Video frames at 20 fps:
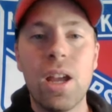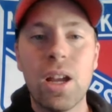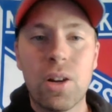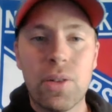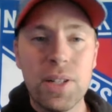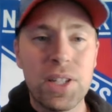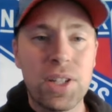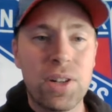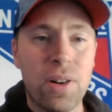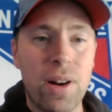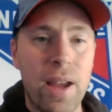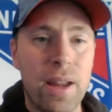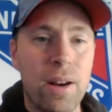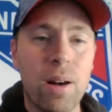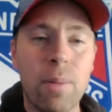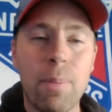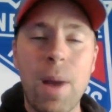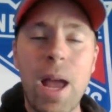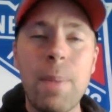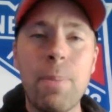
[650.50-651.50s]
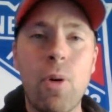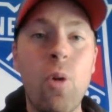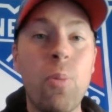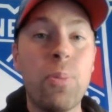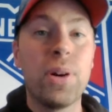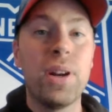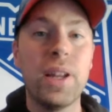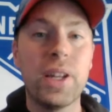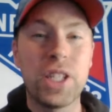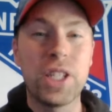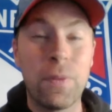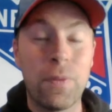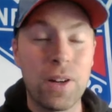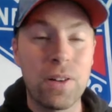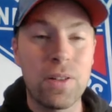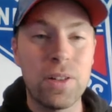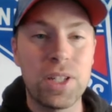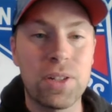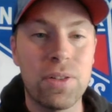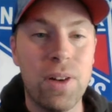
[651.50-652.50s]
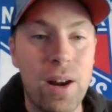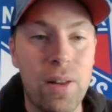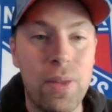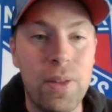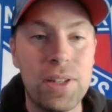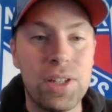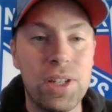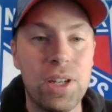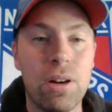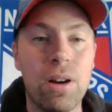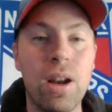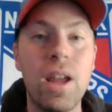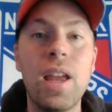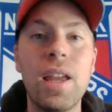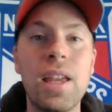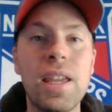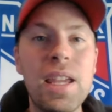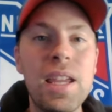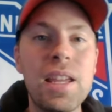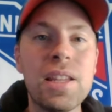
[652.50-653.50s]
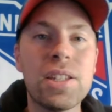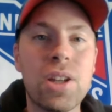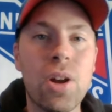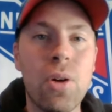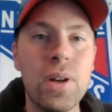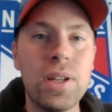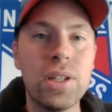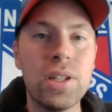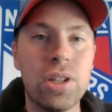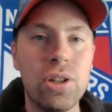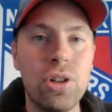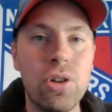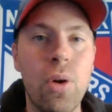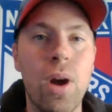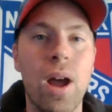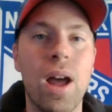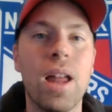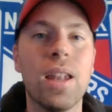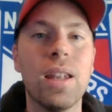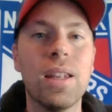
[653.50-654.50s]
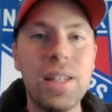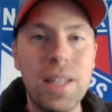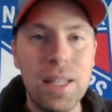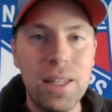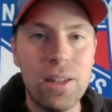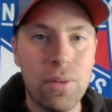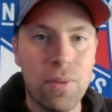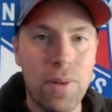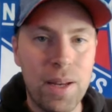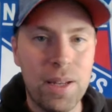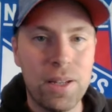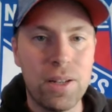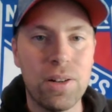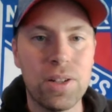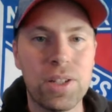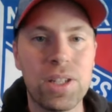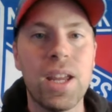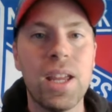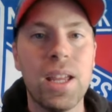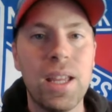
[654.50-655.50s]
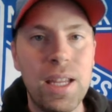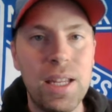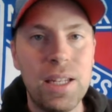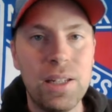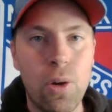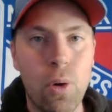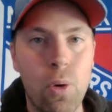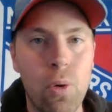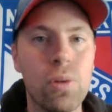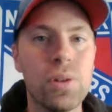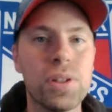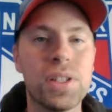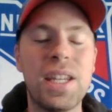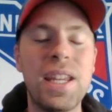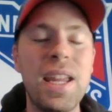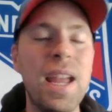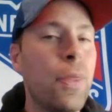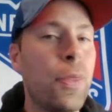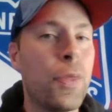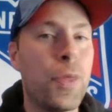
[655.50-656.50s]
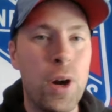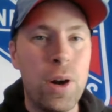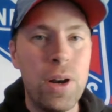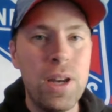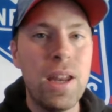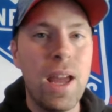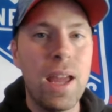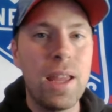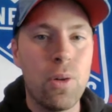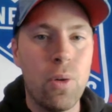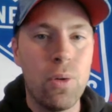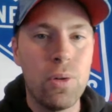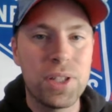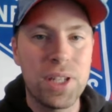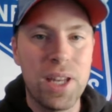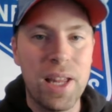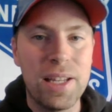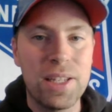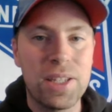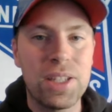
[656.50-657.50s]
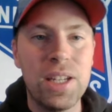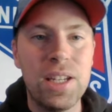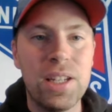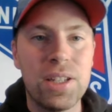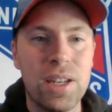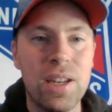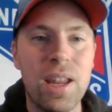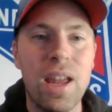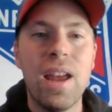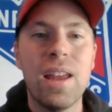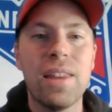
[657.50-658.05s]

Chris Kreider. My bold prediction for Chris Kreider this year, he is going to lead the Rangers in goals. He had 39 goals last season.